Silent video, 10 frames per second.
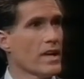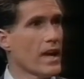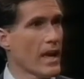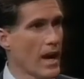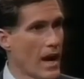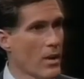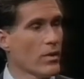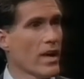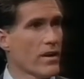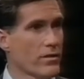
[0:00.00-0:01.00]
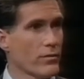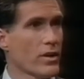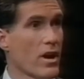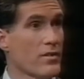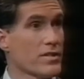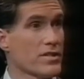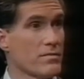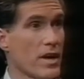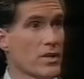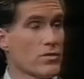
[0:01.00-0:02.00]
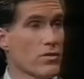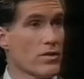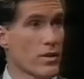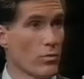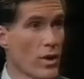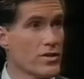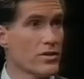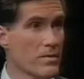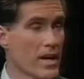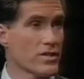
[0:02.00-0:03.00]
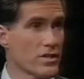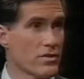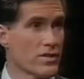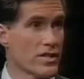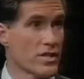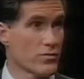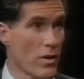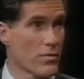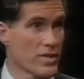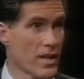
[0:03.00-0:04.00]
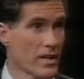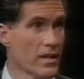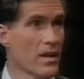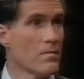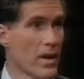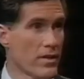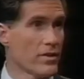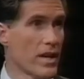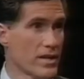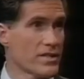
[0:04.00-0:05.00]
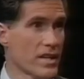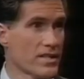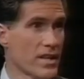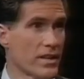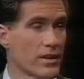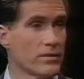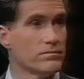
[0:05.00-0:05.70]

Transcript: And I will have three offices and make sure that Western Massachusetts is represented by the United States Senator.